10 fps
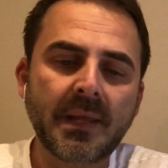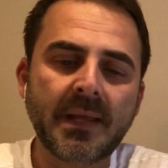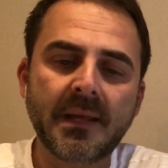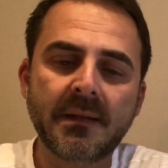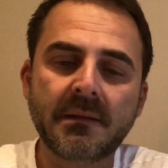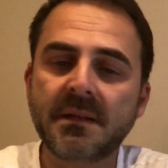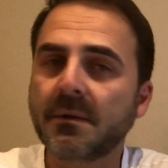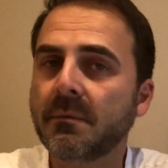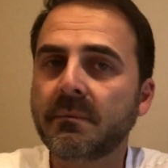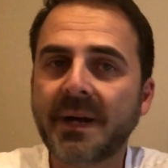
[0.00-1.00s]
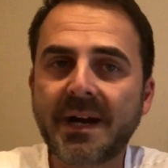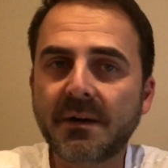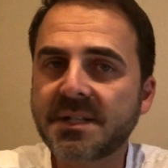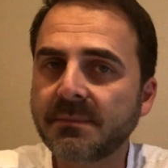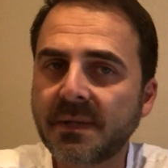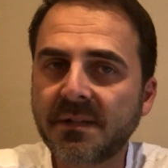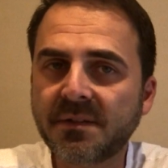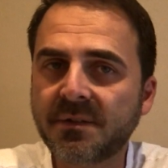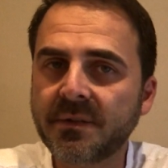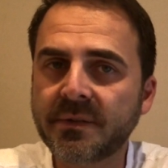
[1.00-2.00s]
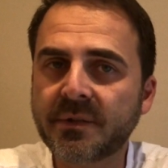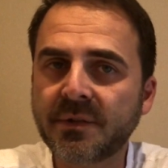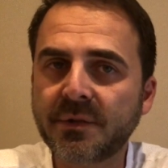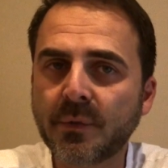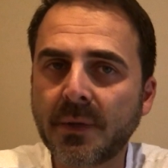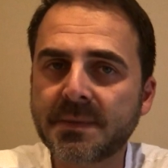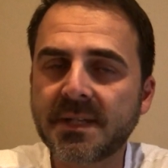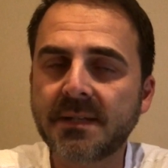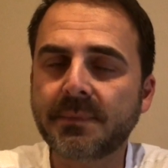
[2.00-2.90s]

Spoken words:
and either hire somebody to do your website,